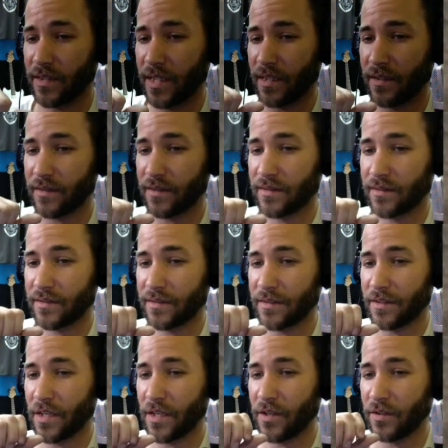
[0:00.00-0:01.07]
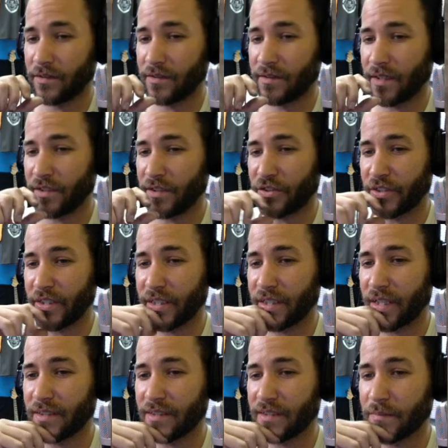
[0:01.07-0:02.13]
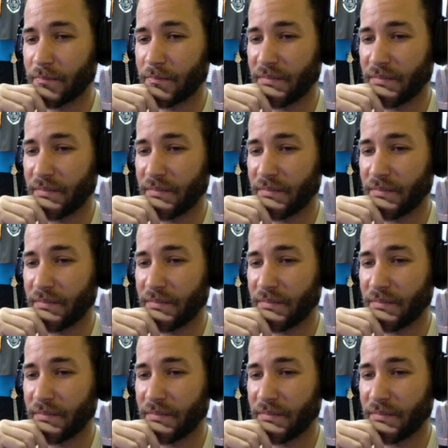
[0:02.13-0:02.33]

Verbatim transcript: Uh, no, sundry custom